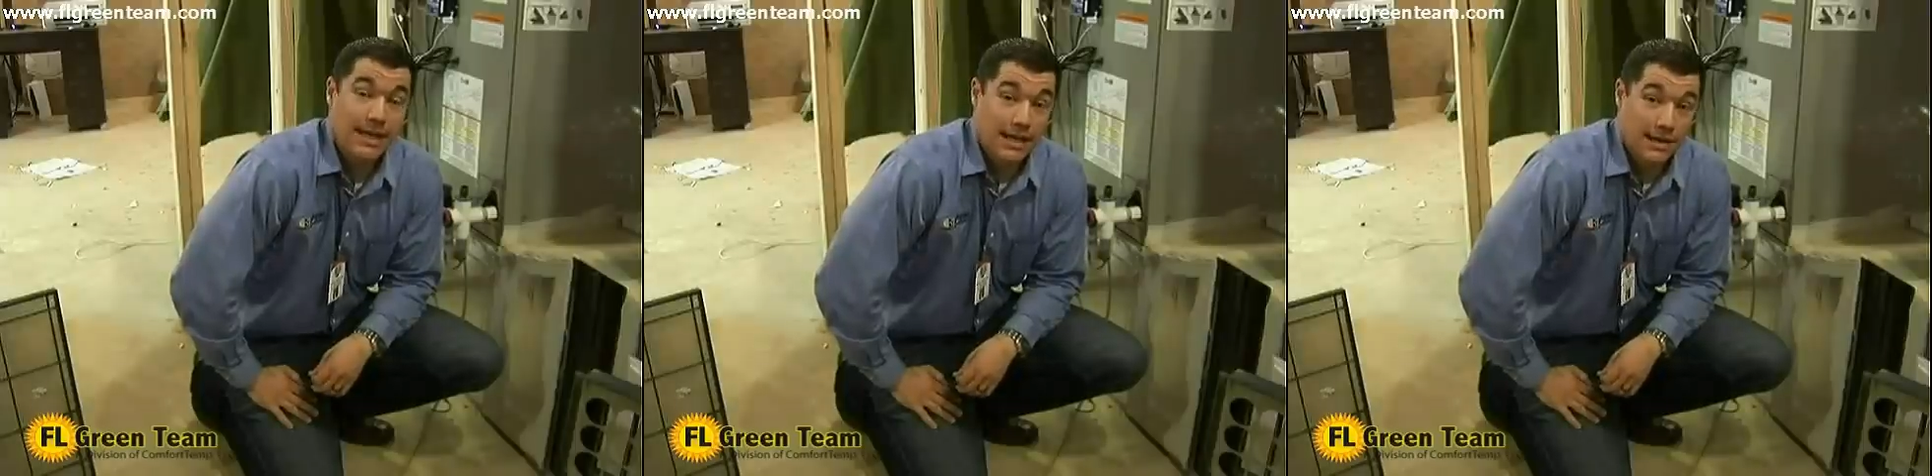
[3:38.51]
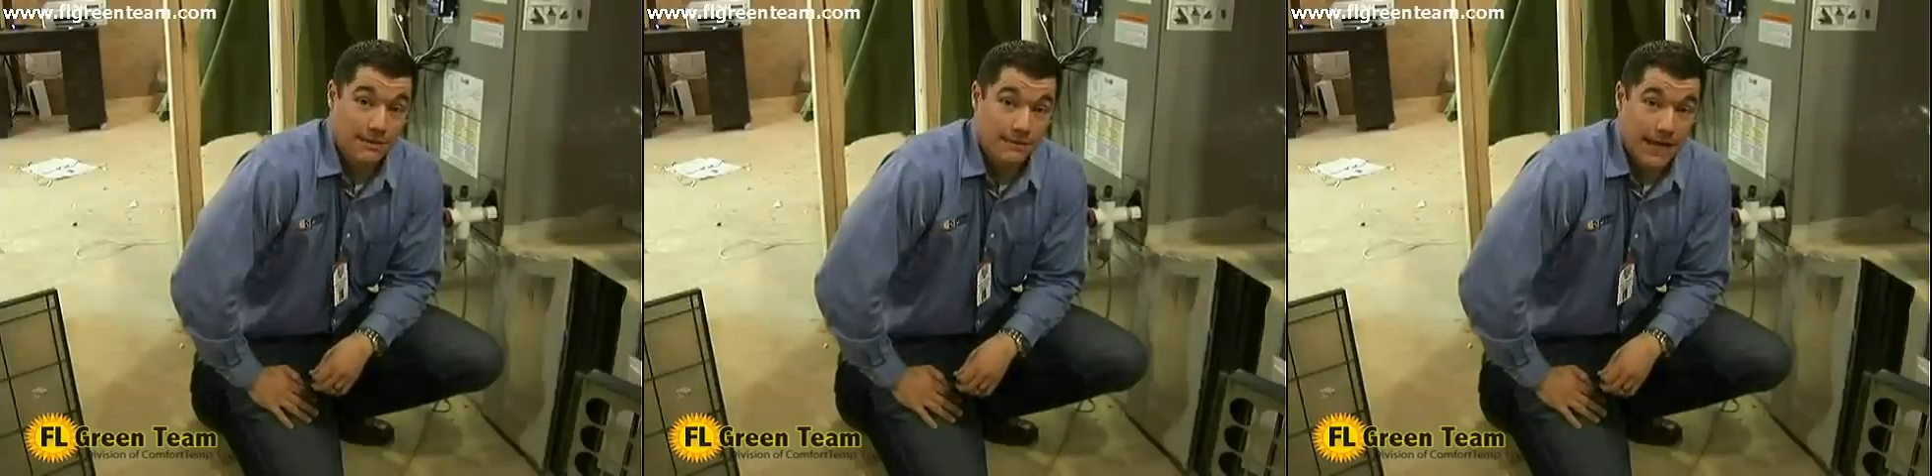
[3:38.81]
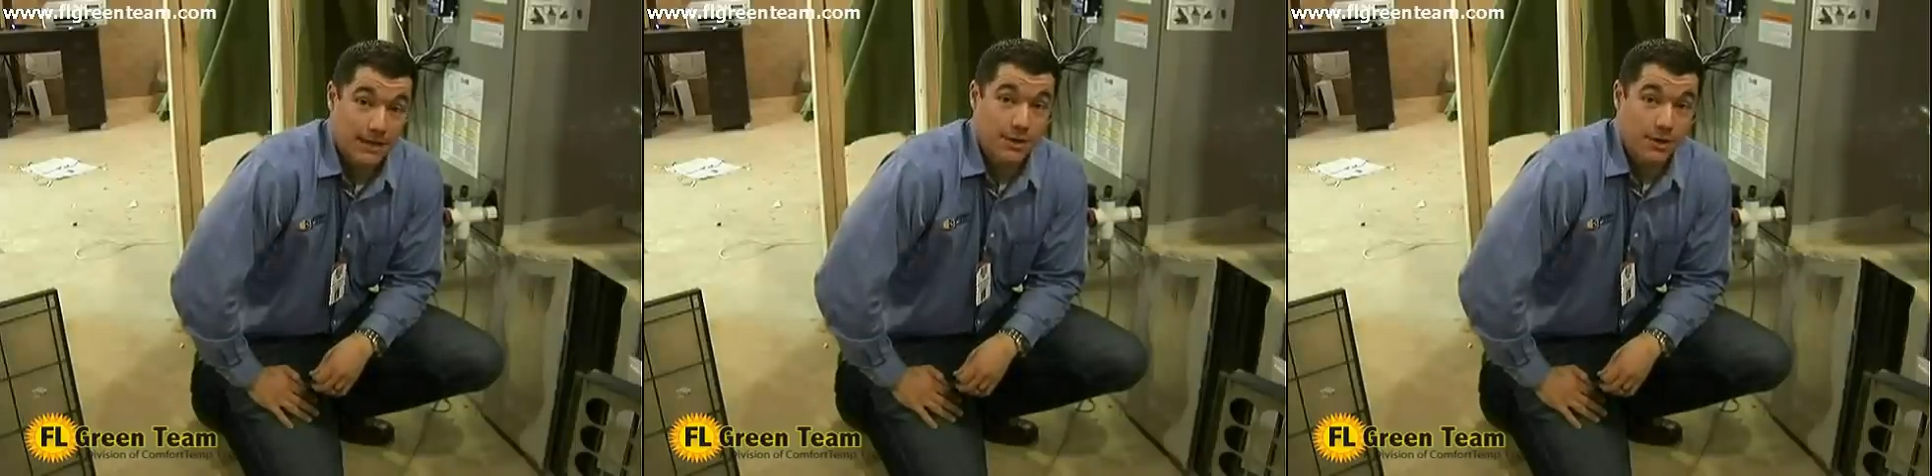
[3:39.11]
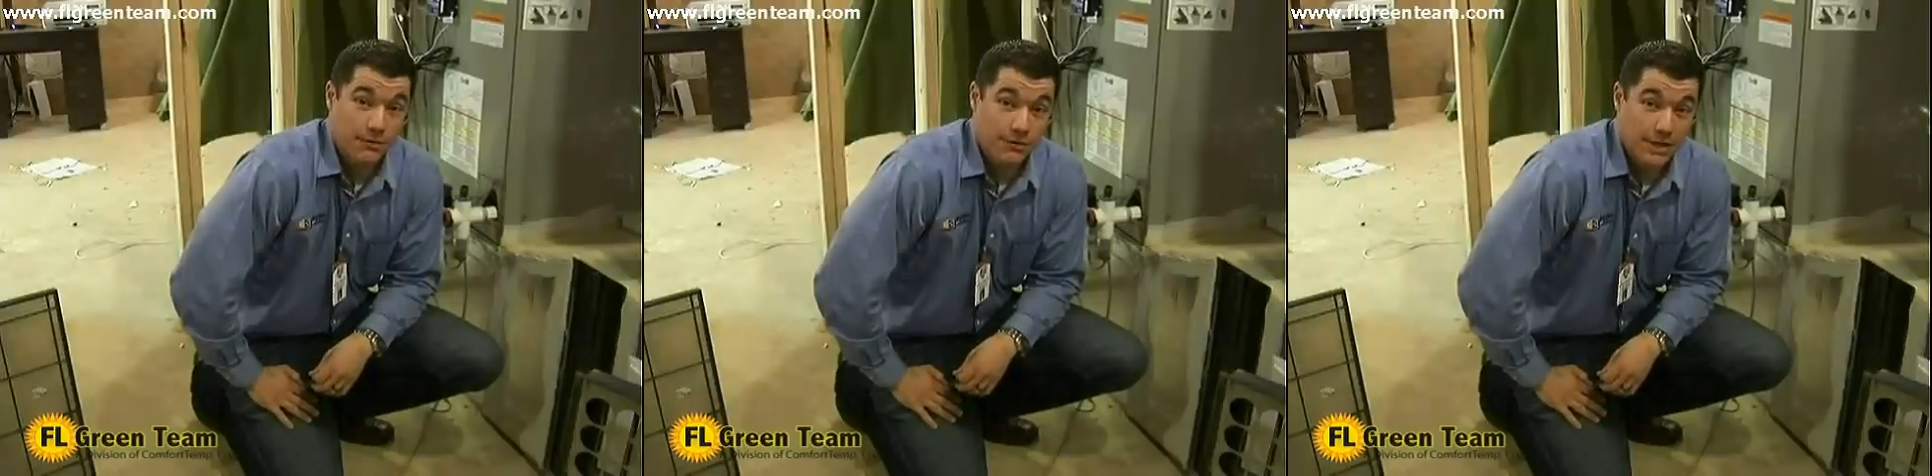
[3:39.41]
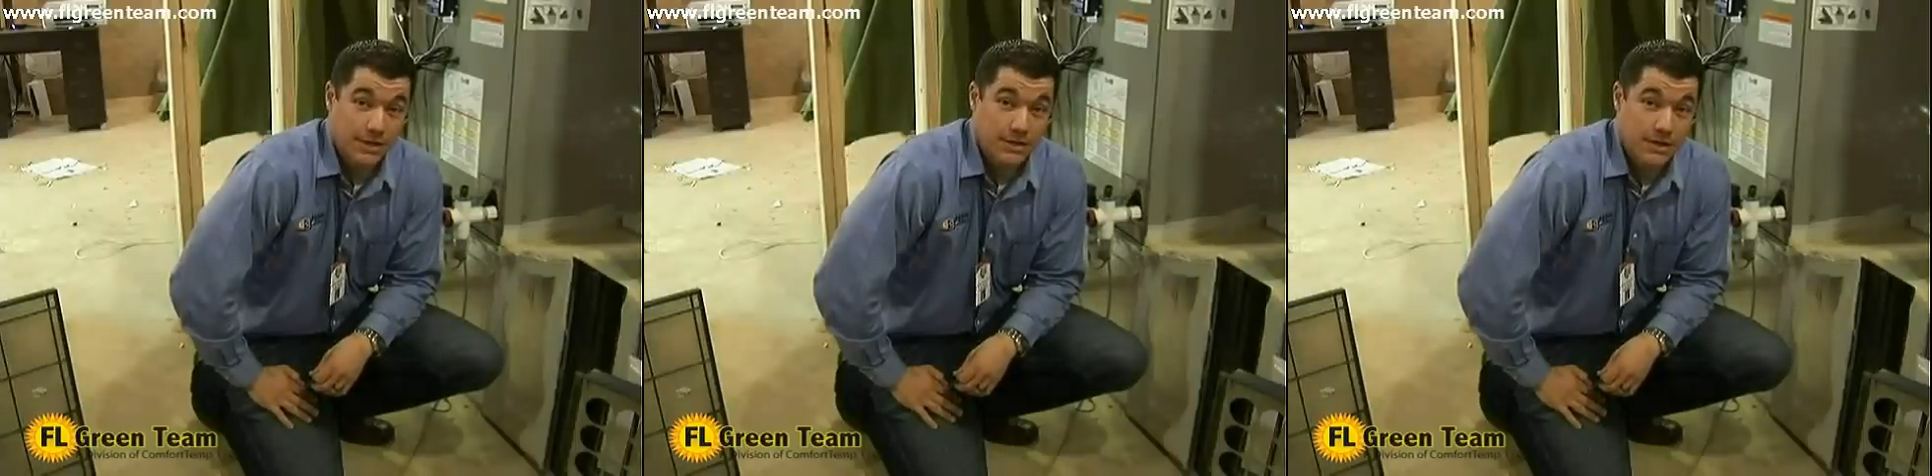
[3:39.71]
can affect your
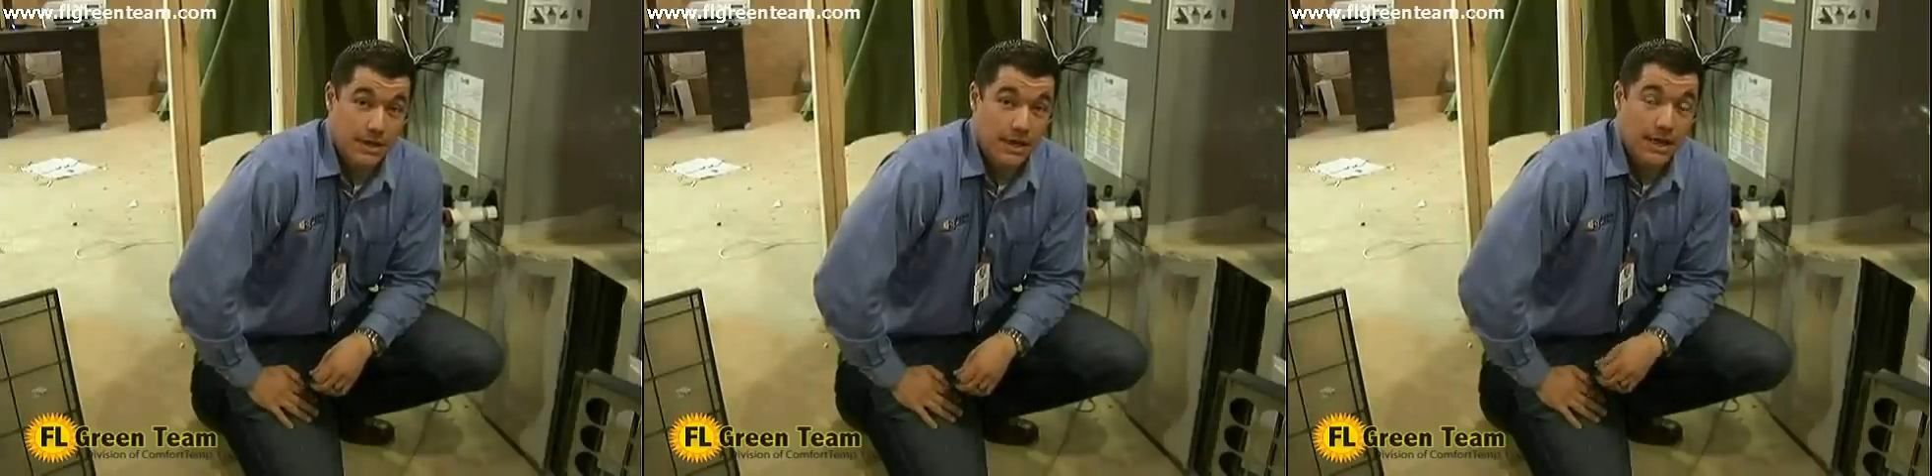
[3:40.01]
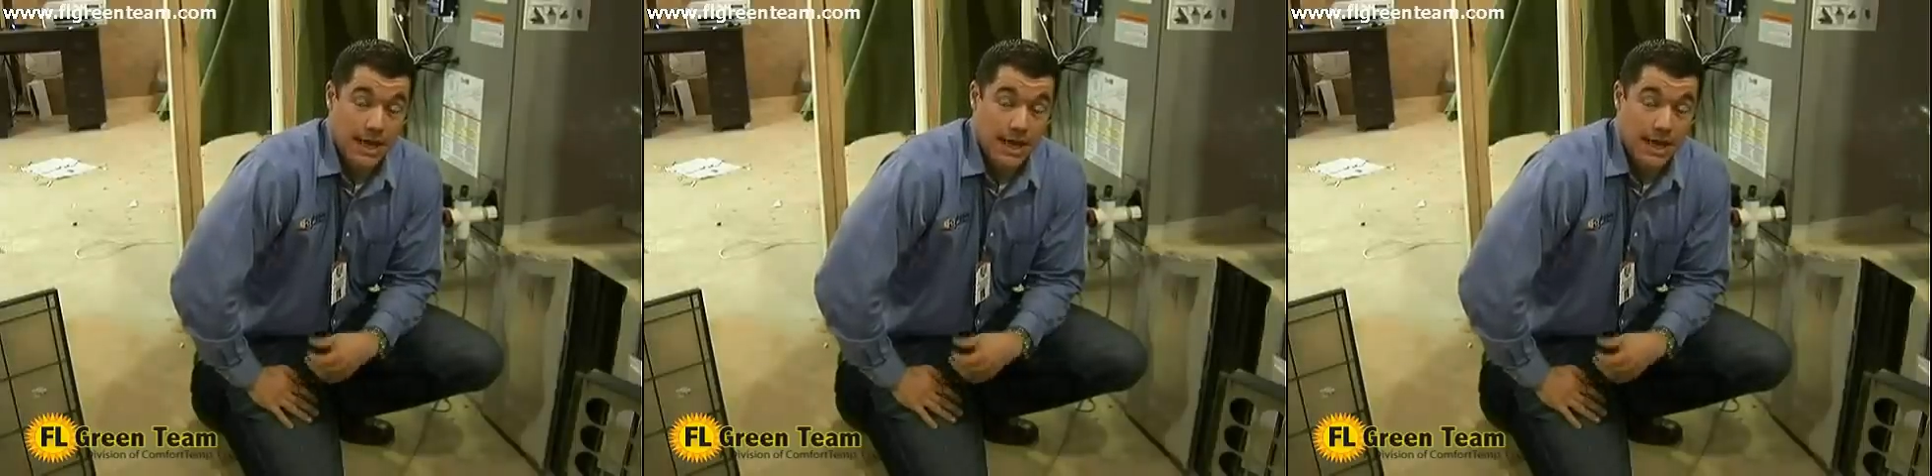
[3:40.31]
efficiency